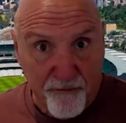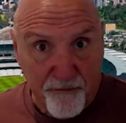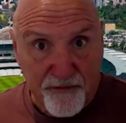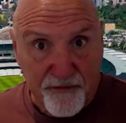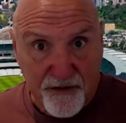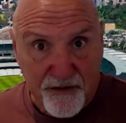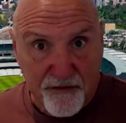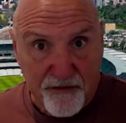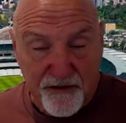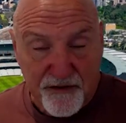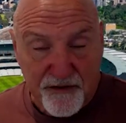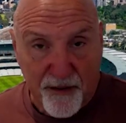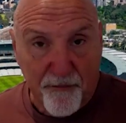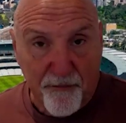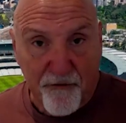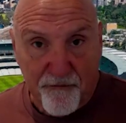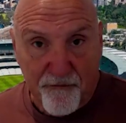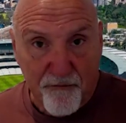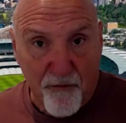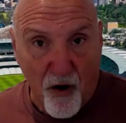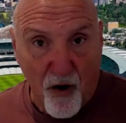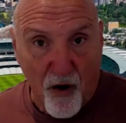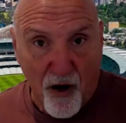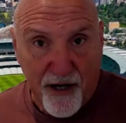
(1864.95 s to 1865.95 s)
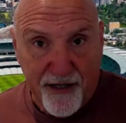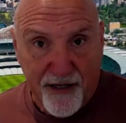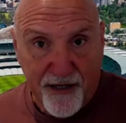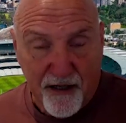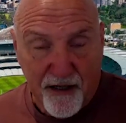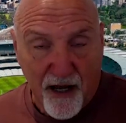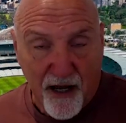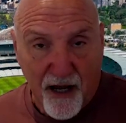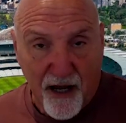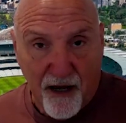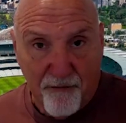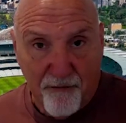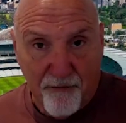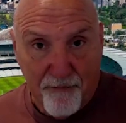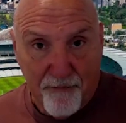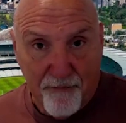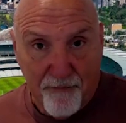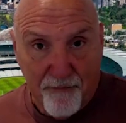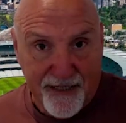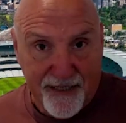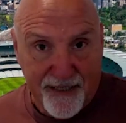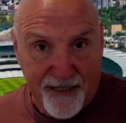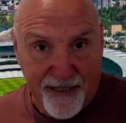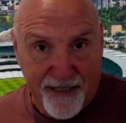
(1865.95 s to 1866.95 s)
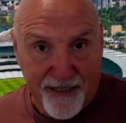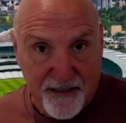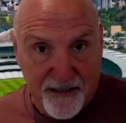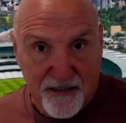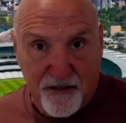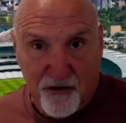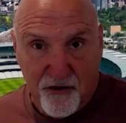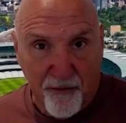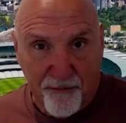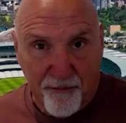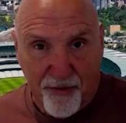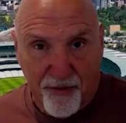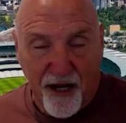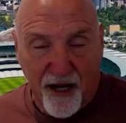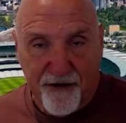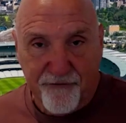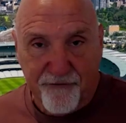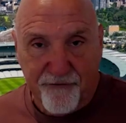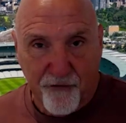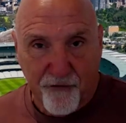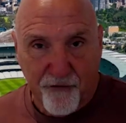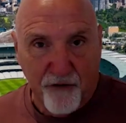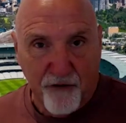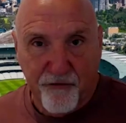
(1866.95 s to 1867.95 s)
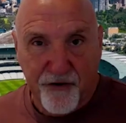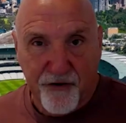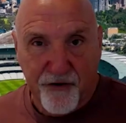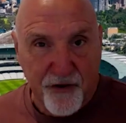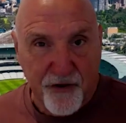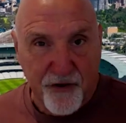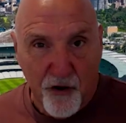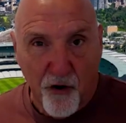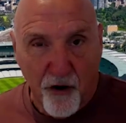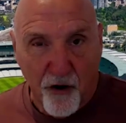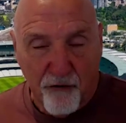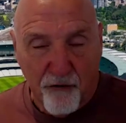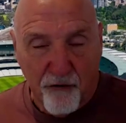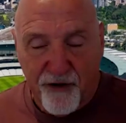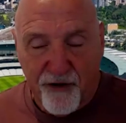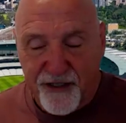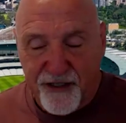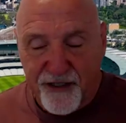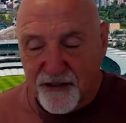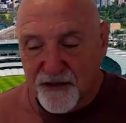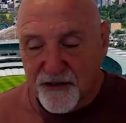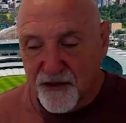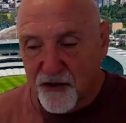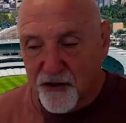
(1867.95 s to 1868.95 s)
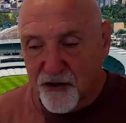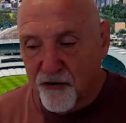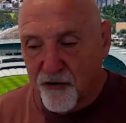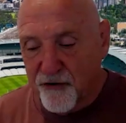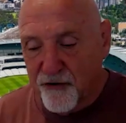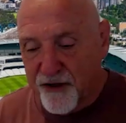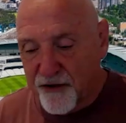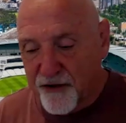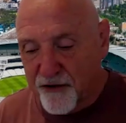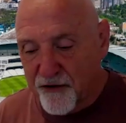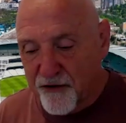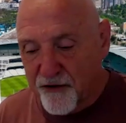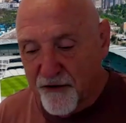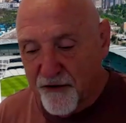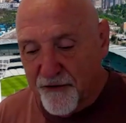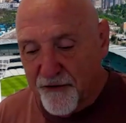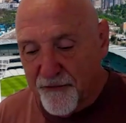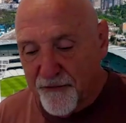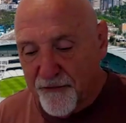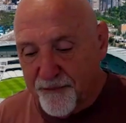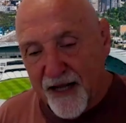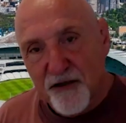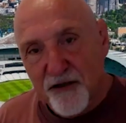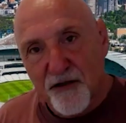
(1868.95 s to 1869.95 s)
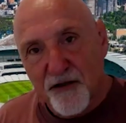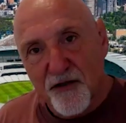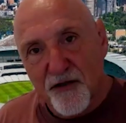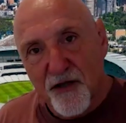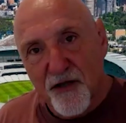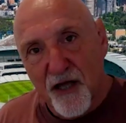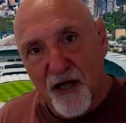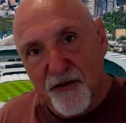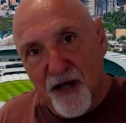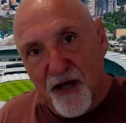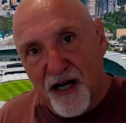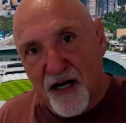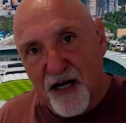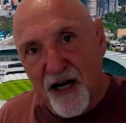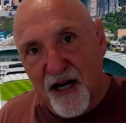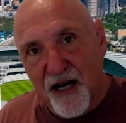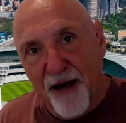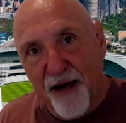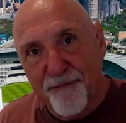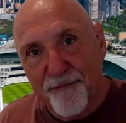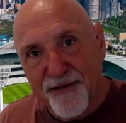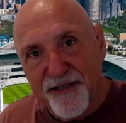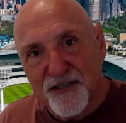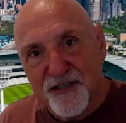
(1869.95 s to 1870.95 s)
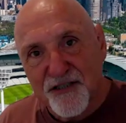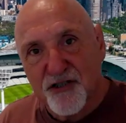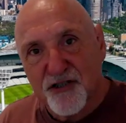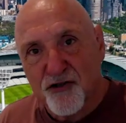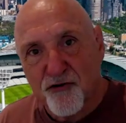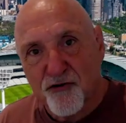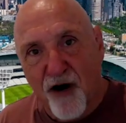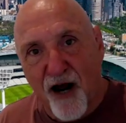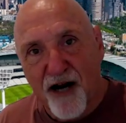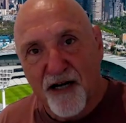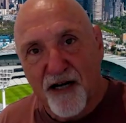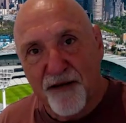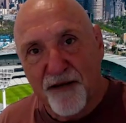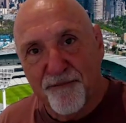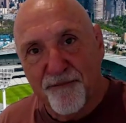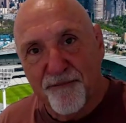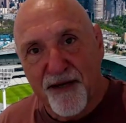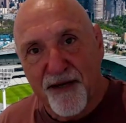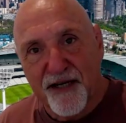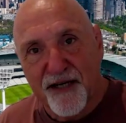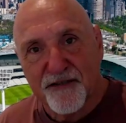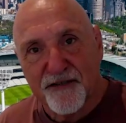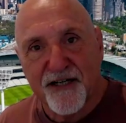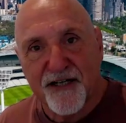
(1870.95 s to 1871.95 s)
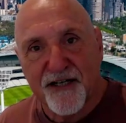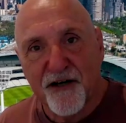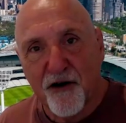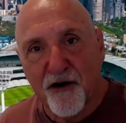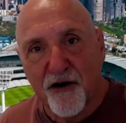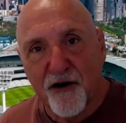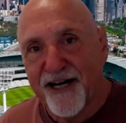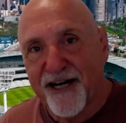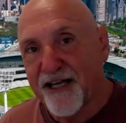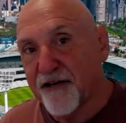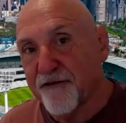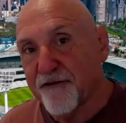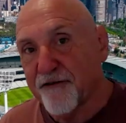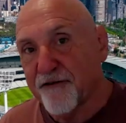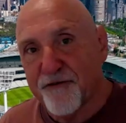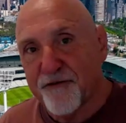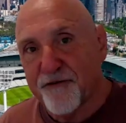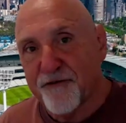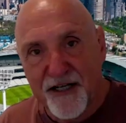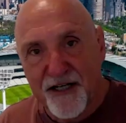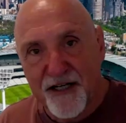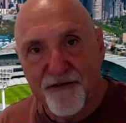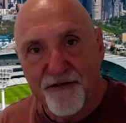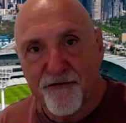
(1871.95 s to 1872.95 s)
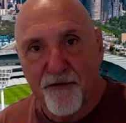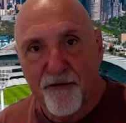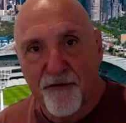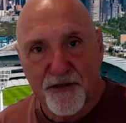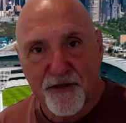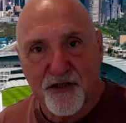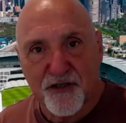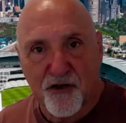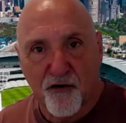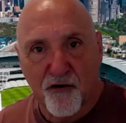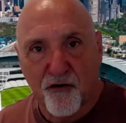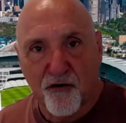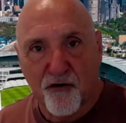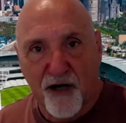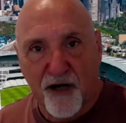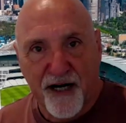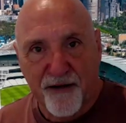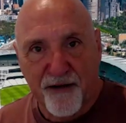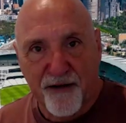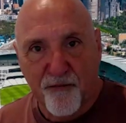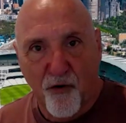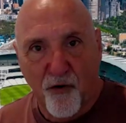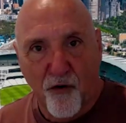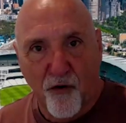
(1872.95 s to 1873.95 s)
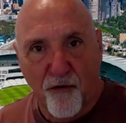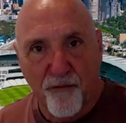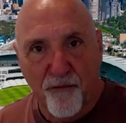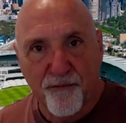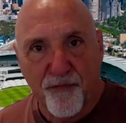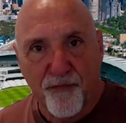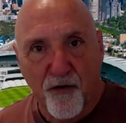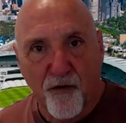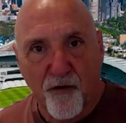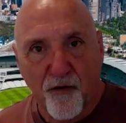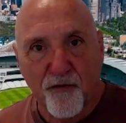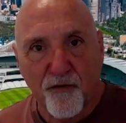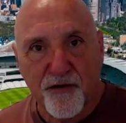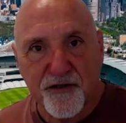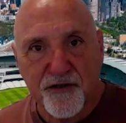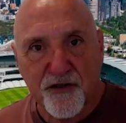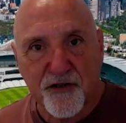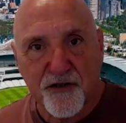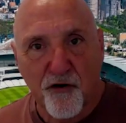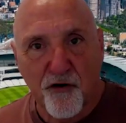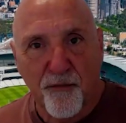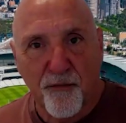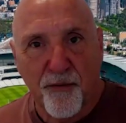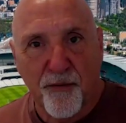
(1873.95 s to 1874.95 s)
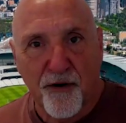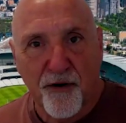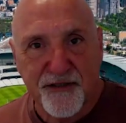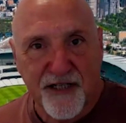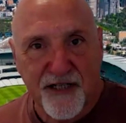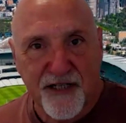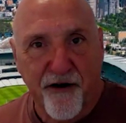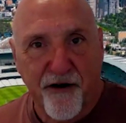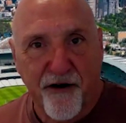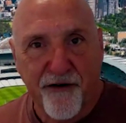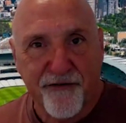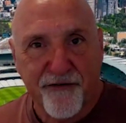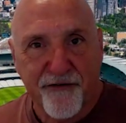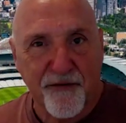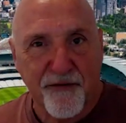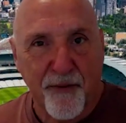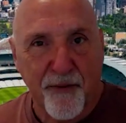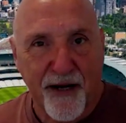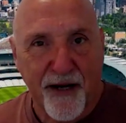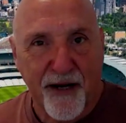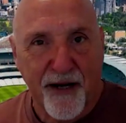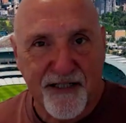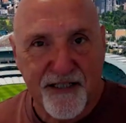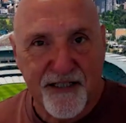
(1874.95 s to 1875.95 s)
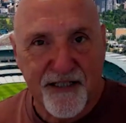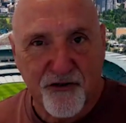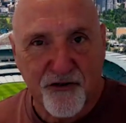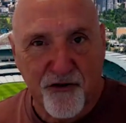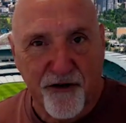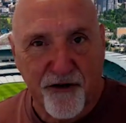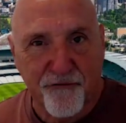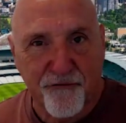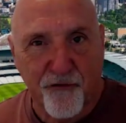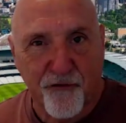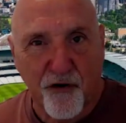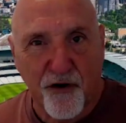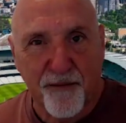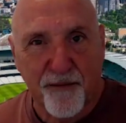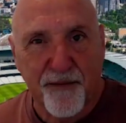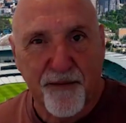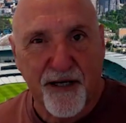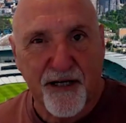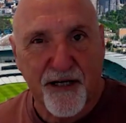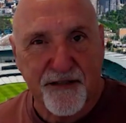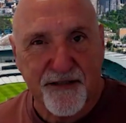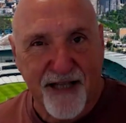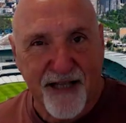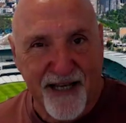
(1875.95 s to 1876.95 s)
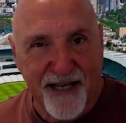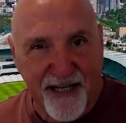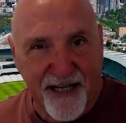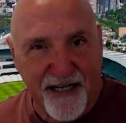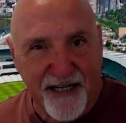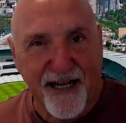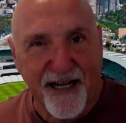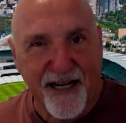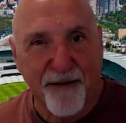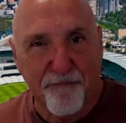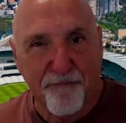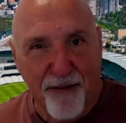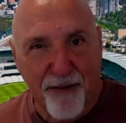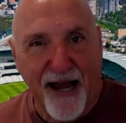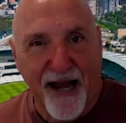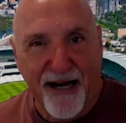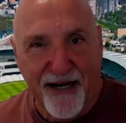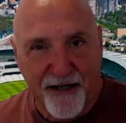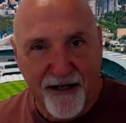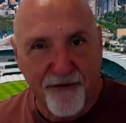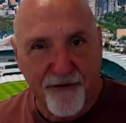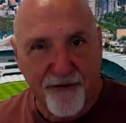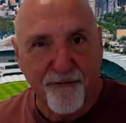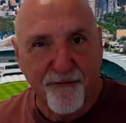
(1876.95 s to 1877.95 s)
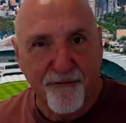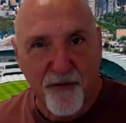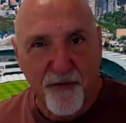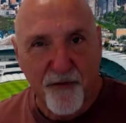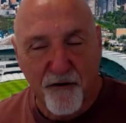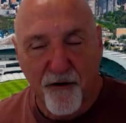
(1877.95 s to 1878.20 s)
from some of my mates who I played footy with and who I went to school with. And then the club is struggling because they're not getting a feed from the school anymore. All the schoolboys are going to have to play district footy because they can get paid,